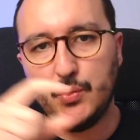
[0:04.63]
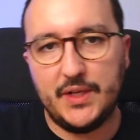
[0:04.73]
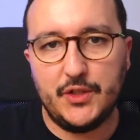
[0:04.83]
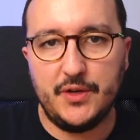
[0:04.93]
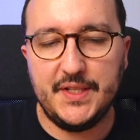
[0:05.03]

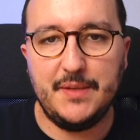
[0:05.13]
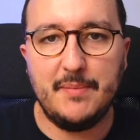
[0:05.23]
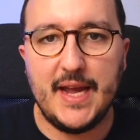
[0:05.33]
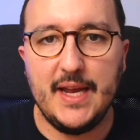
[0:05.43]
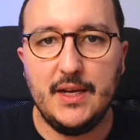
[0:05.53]
enter his
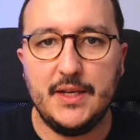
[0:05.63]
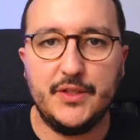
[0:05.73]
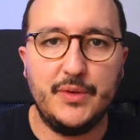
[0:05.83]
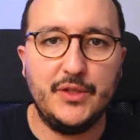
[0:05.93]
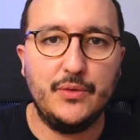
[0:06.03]
email, he's
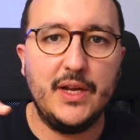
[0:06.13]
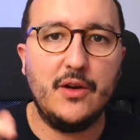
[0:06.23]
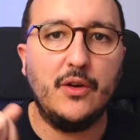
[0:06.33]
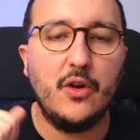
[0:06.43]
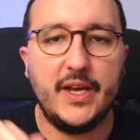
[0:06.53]
going to click
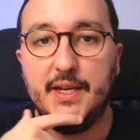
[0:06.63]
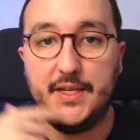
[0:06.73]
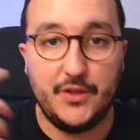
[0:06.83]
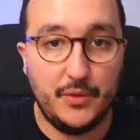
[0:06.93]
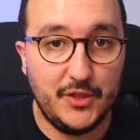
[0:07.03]
on login,
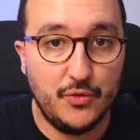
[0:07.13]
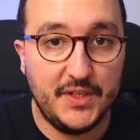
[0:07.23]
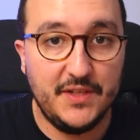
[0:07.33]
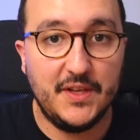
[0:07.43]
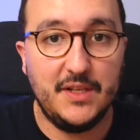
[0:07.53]
he's going to
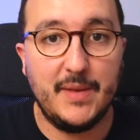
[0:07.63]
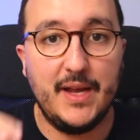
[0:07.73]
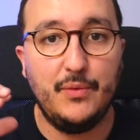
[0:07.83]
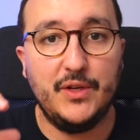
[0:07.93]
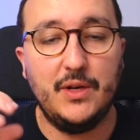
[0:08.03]
receive an
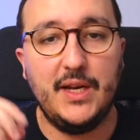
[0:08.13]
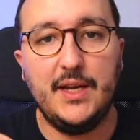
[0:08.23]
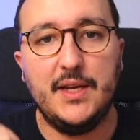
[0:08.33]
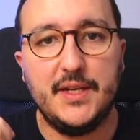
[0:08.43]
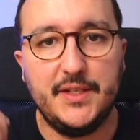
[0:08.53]
email with a
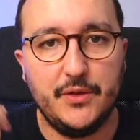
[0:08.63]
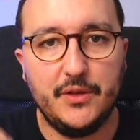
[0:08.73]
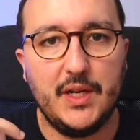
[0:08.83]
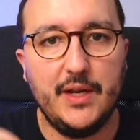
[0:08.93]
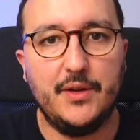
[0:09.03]
link, he's going
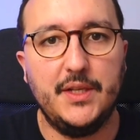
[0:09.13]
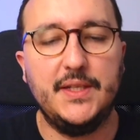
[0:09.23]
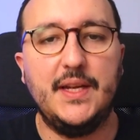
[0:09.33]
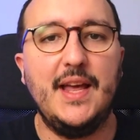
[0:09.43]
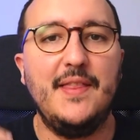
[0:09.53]
to click on
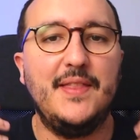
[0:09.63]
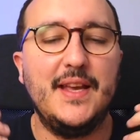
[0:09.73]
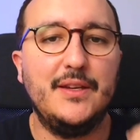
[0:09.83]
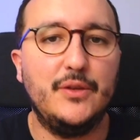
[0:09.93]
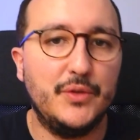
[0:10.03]
it, and
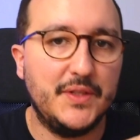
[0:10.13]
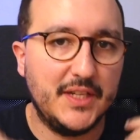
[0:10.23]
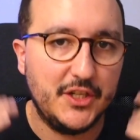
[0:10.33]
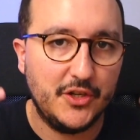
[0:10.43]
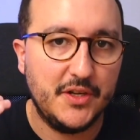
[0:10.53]
then the
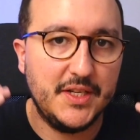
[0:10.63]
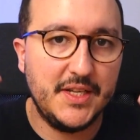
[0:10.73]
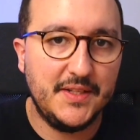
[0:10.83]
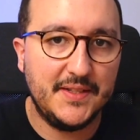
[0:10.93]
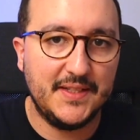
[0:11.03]
session
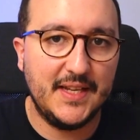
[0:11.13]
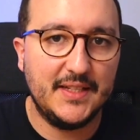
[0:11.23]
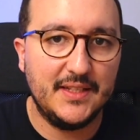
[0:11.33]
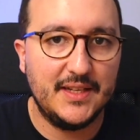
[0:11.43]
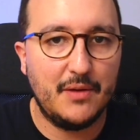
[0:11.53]
is
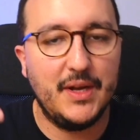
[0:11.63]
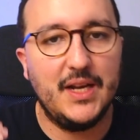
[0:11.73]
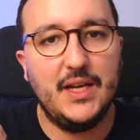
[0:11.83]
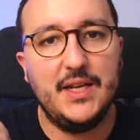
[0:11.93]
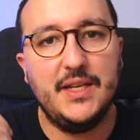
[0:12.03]
set
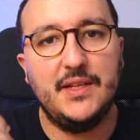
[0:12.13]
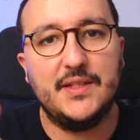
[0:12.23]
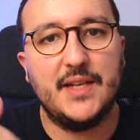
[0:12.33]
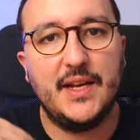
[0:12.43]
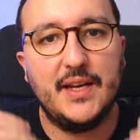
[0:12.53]
directly
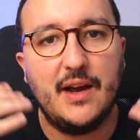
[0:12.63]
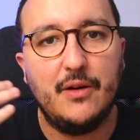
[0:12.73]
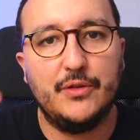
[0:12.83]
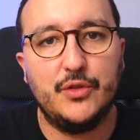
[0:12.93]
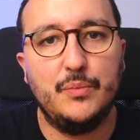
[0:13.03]
inside
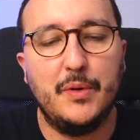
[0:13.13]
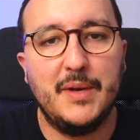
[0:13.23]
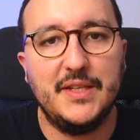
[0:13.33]
our Superbase